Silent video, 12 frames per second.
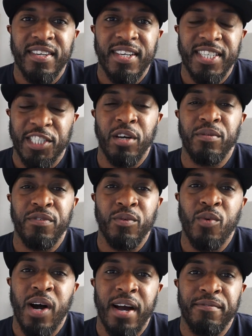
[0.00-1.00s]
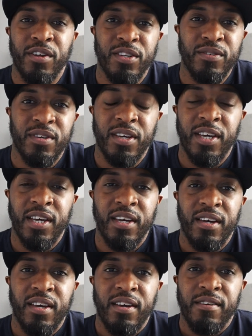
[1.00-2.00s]
and share with you what I've learned
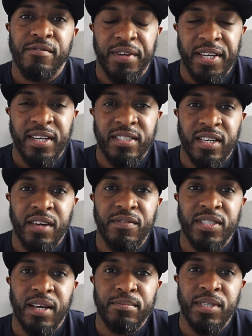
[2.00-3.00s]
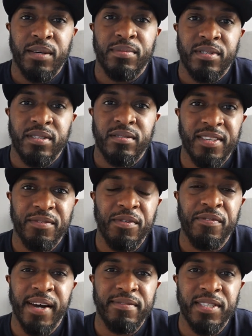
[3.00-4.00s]
through the years and give you some tips, give you
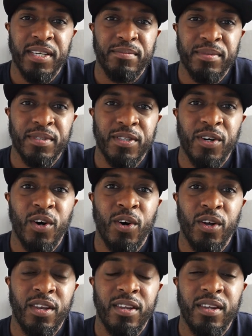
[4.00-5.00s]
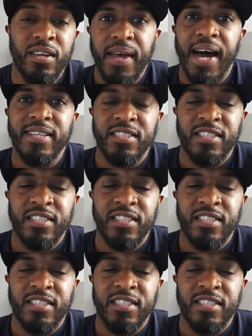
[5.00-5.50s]
five tips on how to